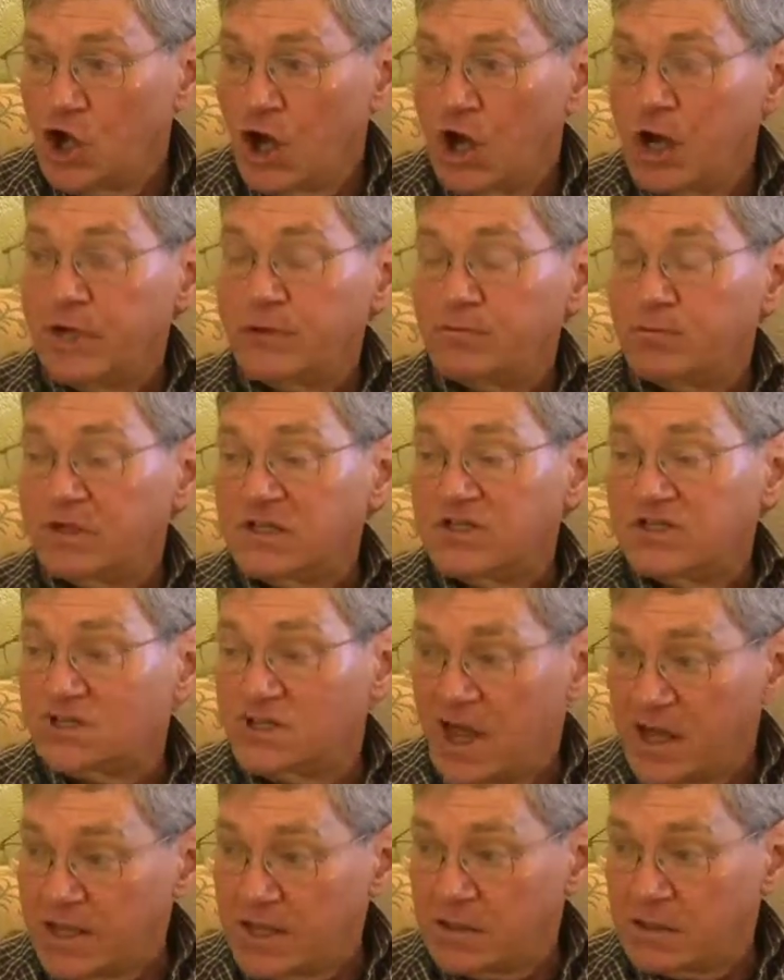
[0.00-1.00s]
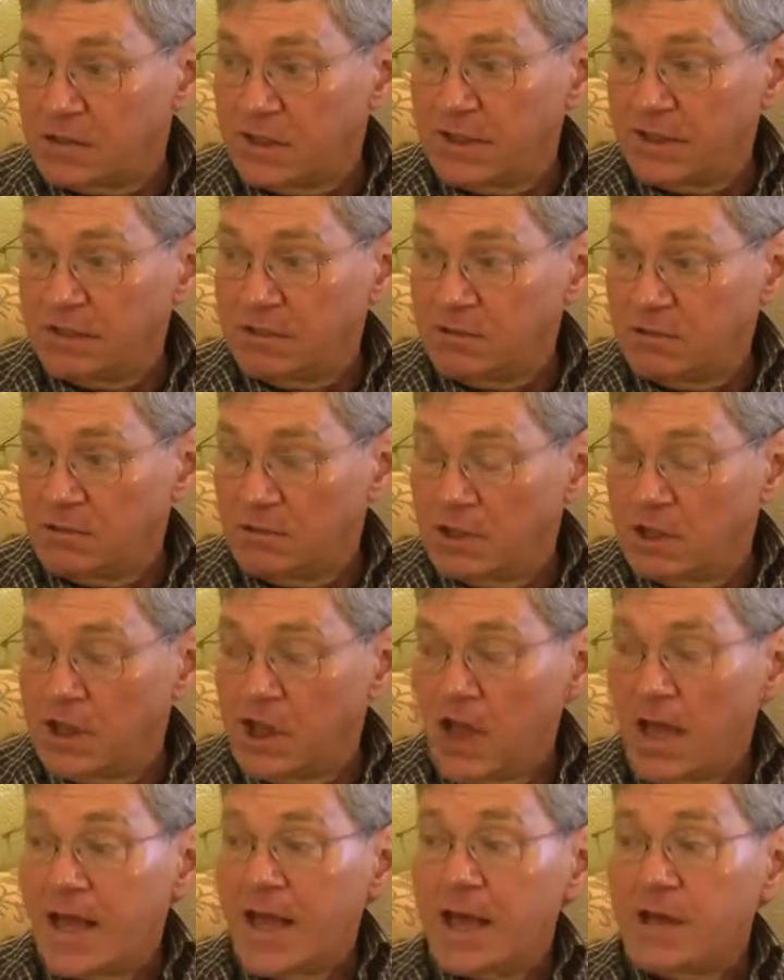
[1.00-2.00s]
on recycling,
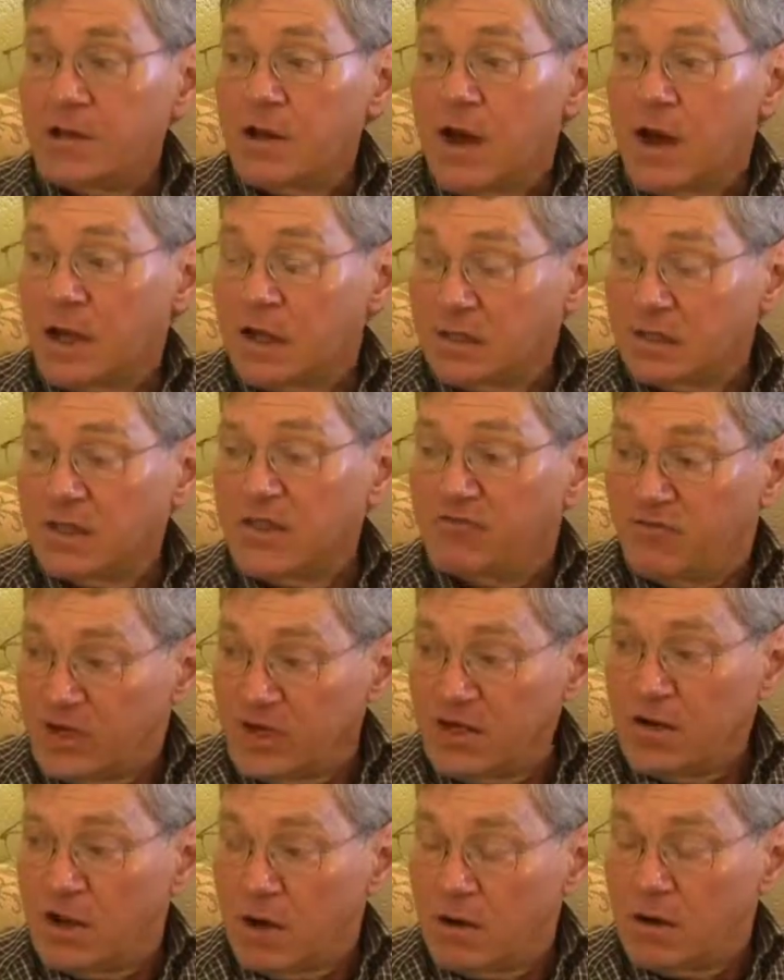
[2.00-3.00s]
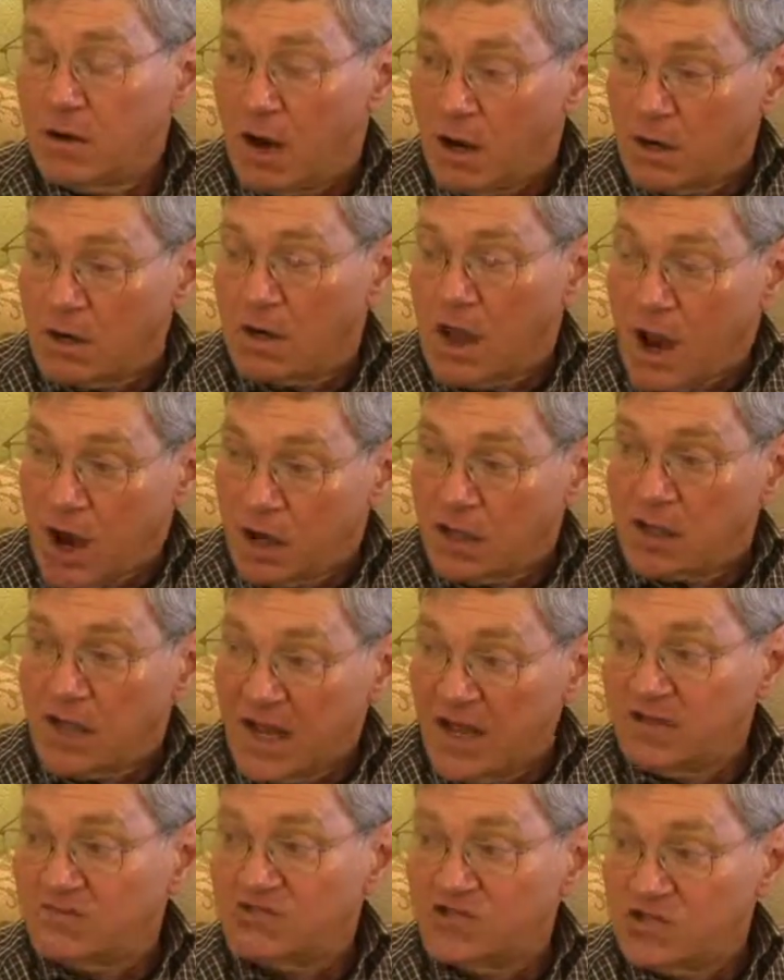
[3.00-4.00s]
and on living our
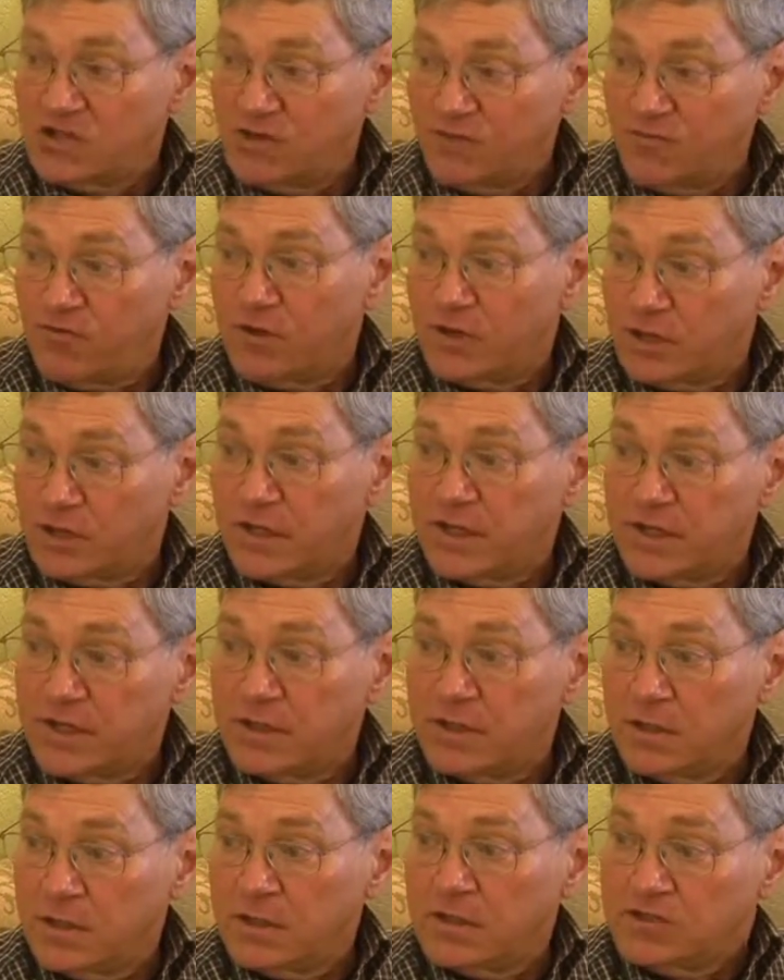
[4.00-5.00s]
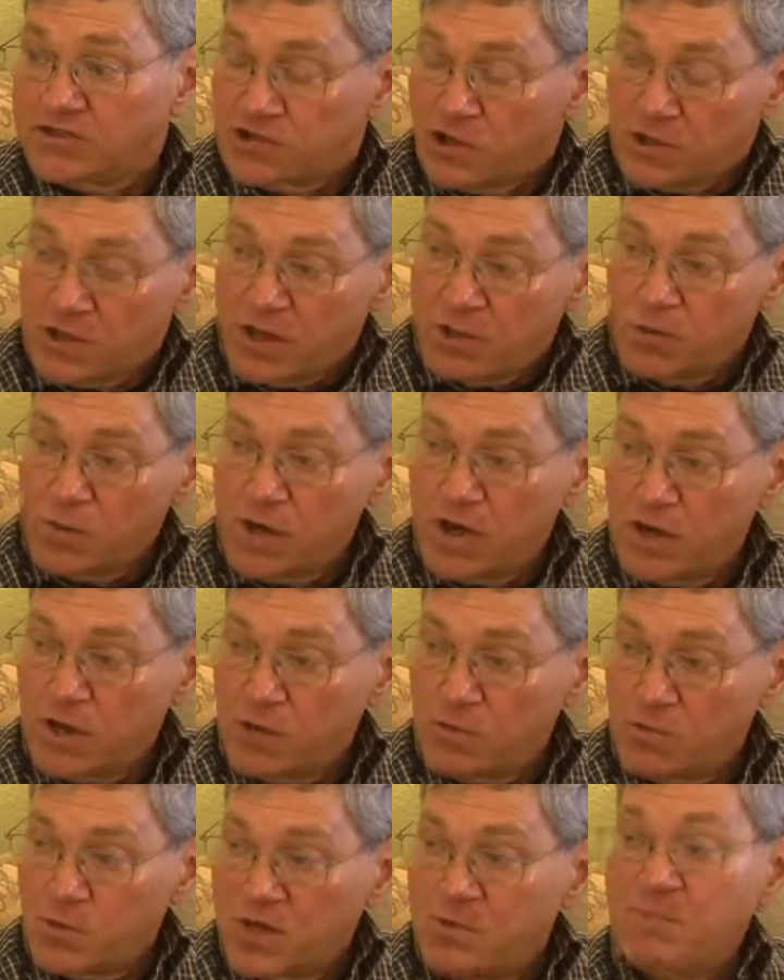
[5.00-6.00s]
lives differently so that
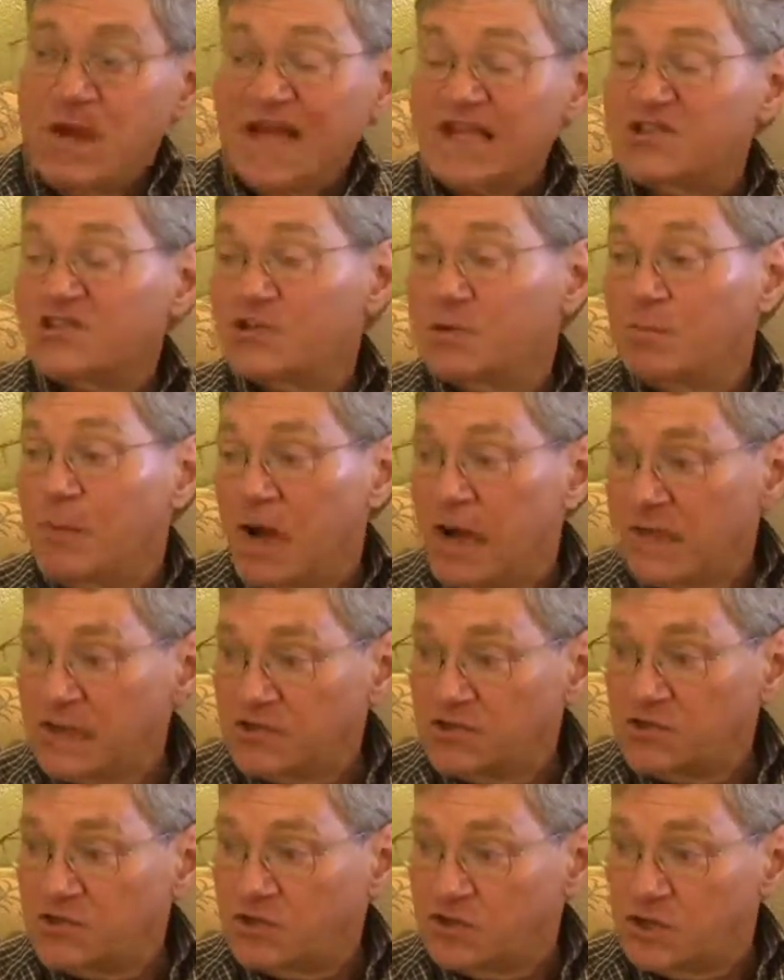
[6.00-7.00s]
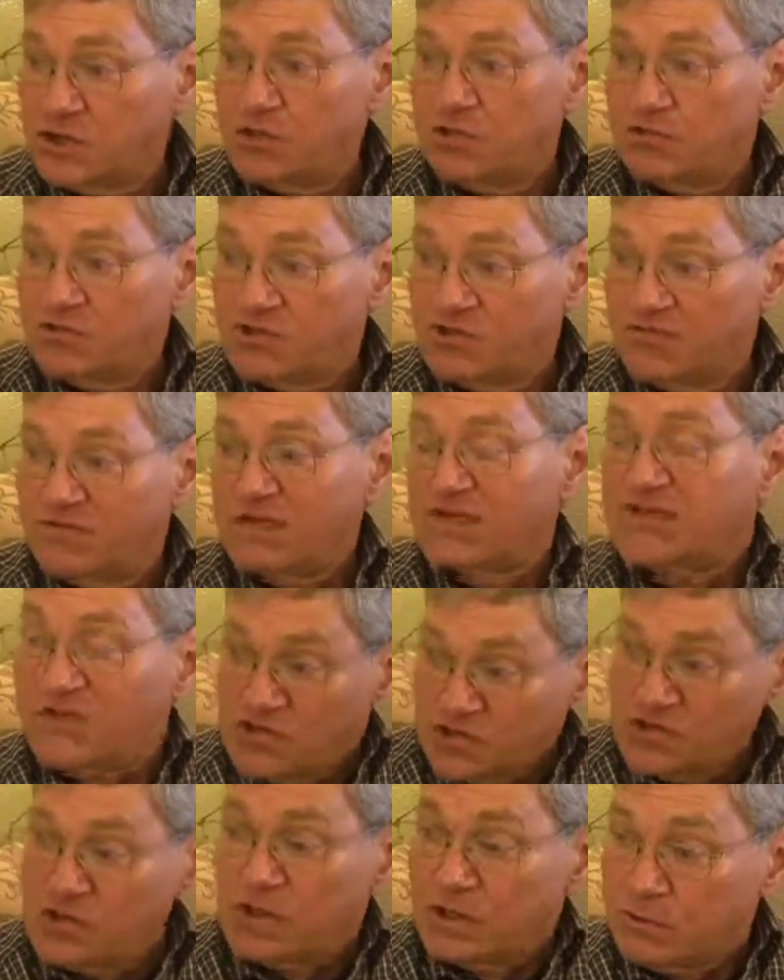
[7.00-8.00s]
we maximize the use of
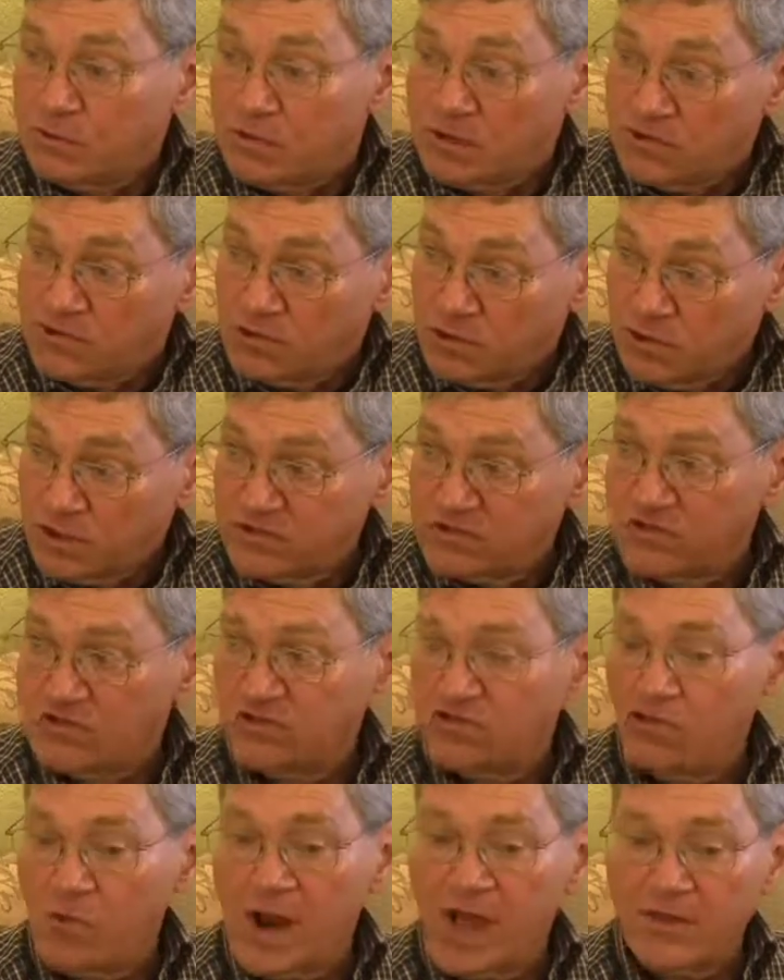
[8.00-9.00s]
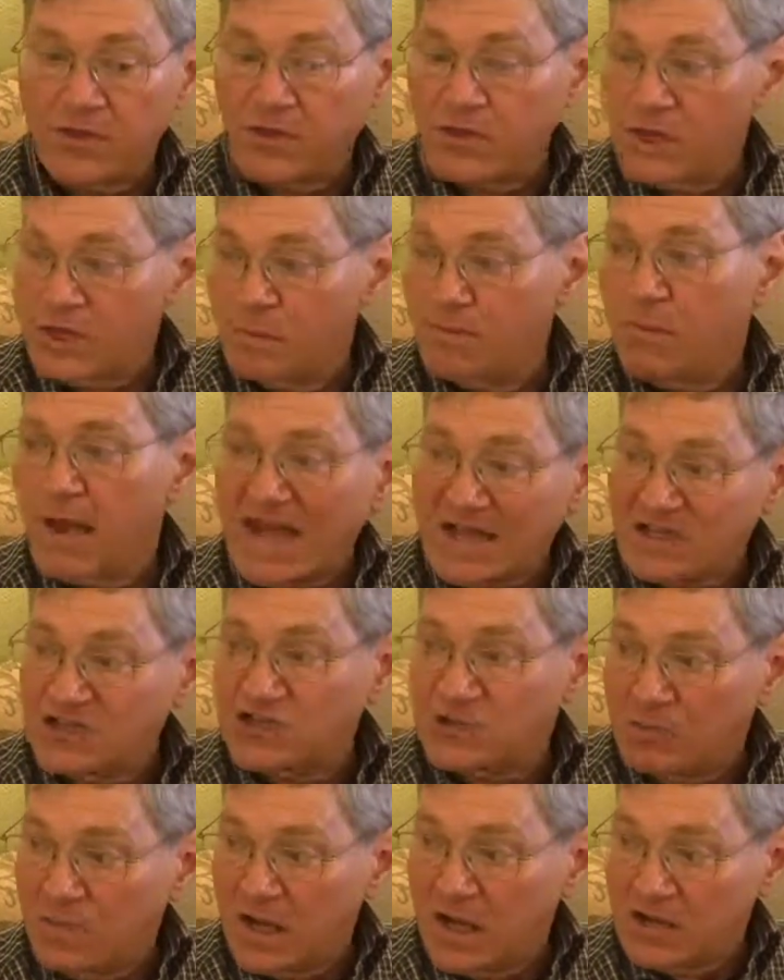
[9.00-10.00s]
existing resources rather than
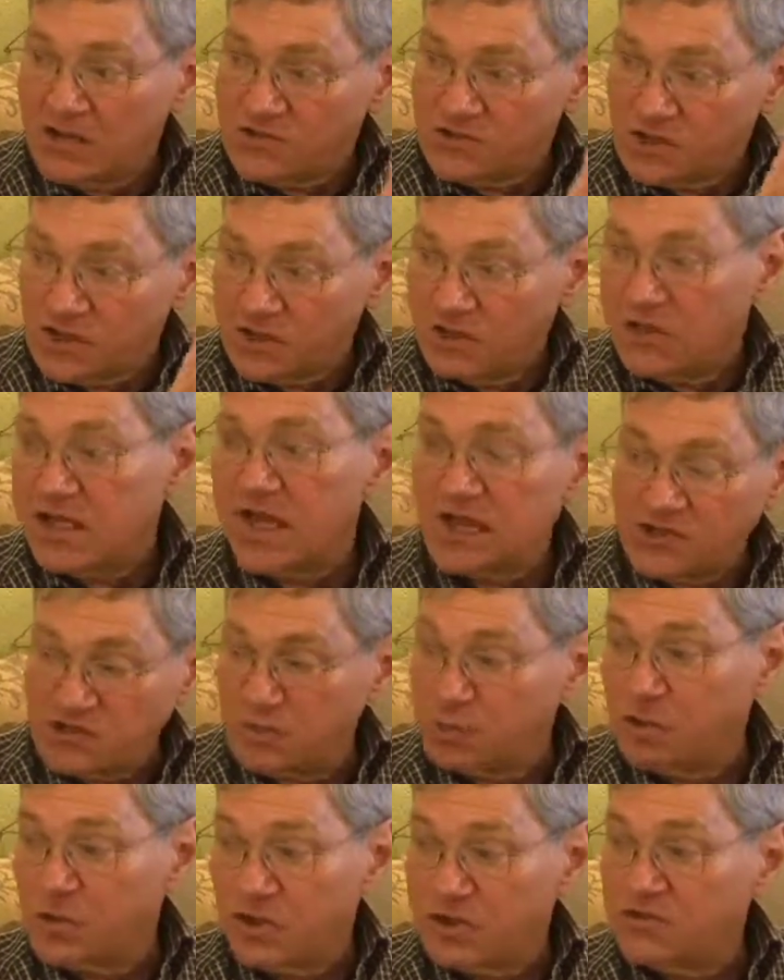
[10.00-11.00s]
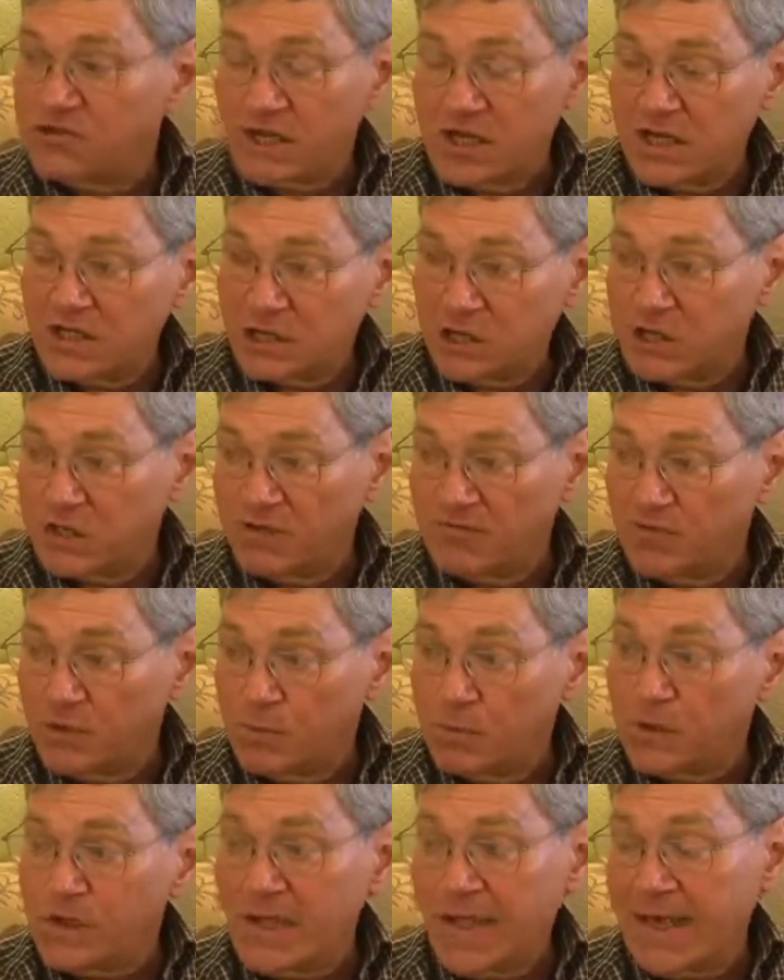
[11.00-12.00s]
maximizing the exploitation of
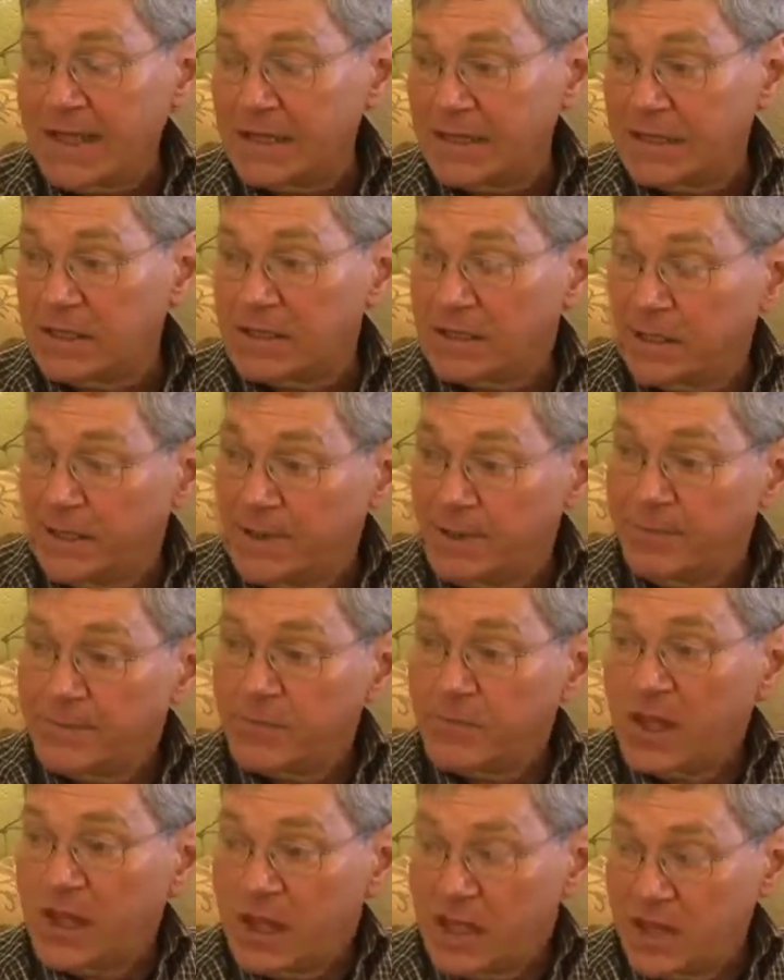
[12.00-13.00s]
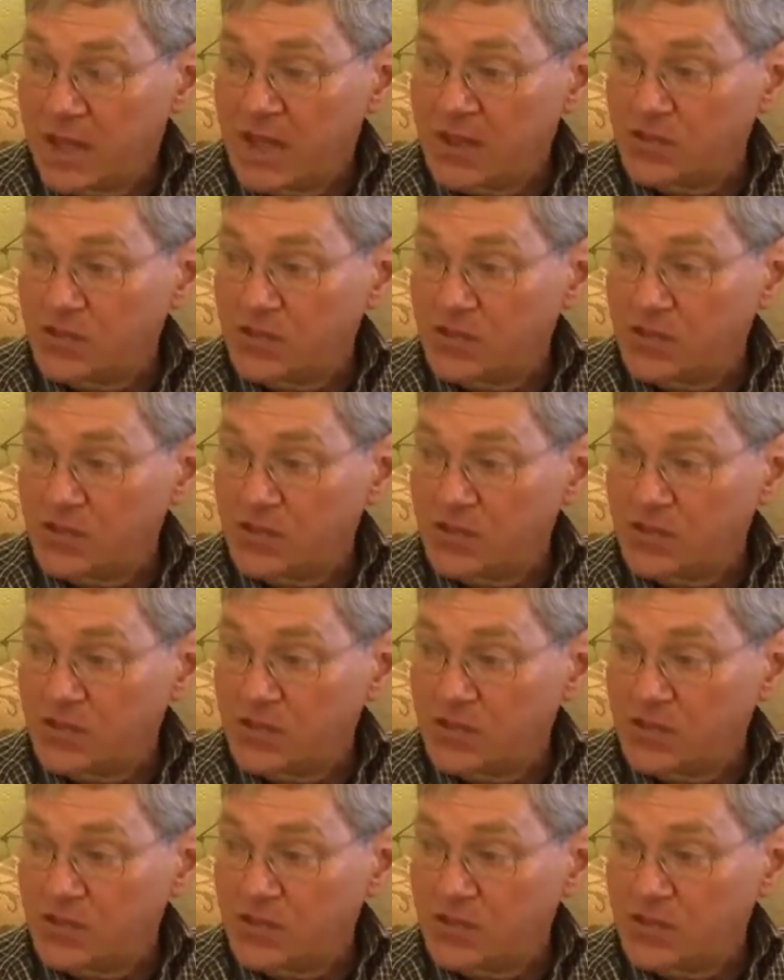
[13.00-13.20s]
the planet. And